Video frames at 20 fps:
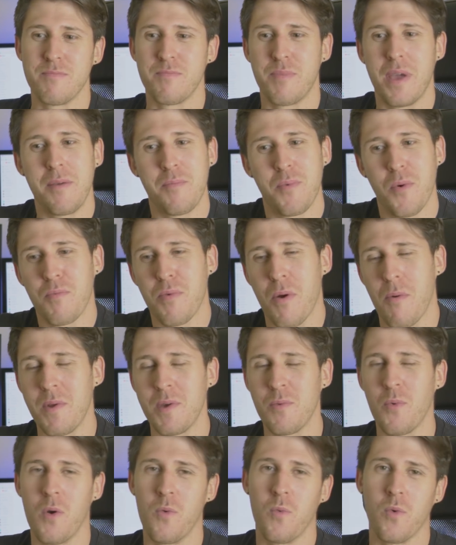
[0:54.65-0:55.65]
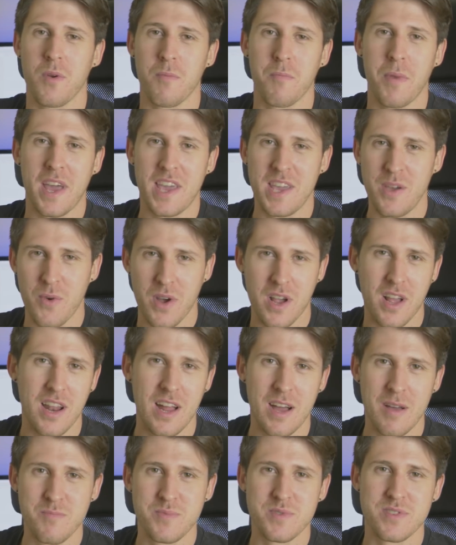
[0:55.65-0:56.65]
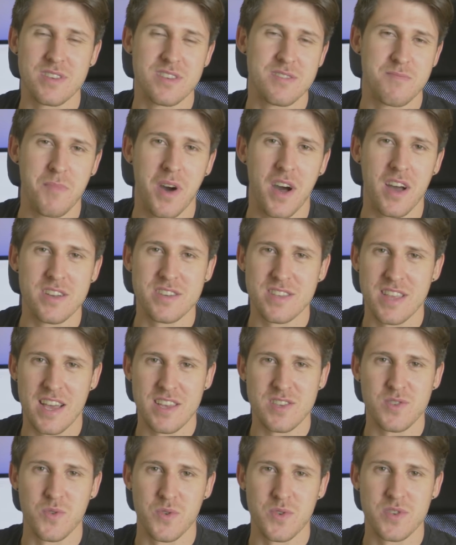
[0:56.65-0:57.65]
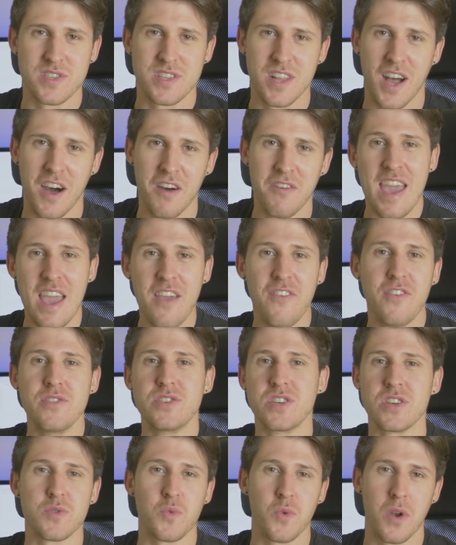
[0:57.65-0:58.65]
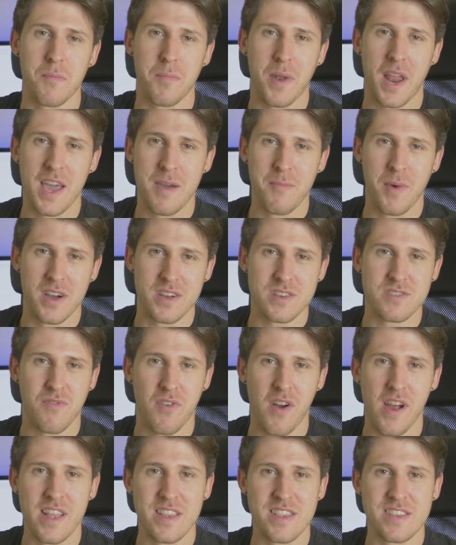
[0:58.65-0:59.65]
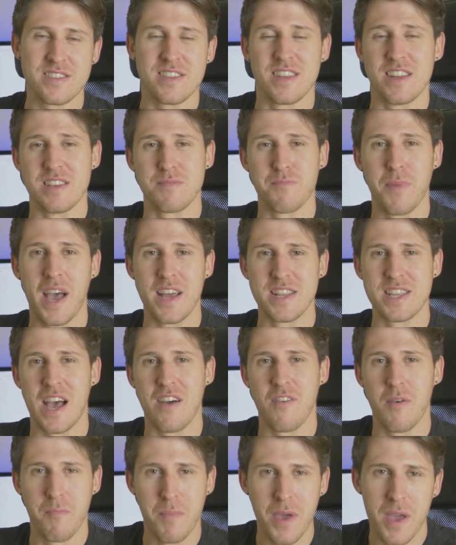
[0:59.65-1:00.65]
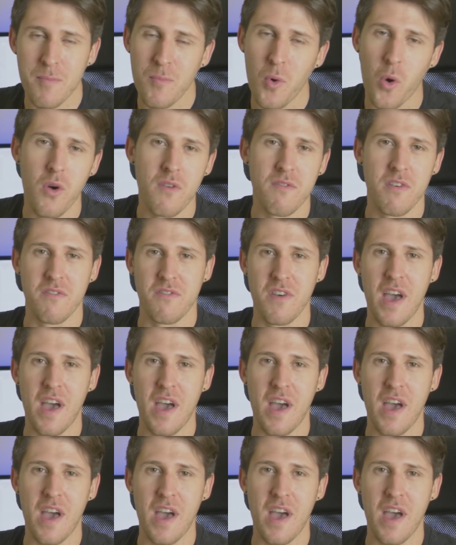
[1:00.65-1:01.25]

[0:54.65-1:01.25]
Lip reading: People probably won't want to play you at clubs as much, that sort of stuff. If you just want to play amongst friends, then it's better to have a bit more of a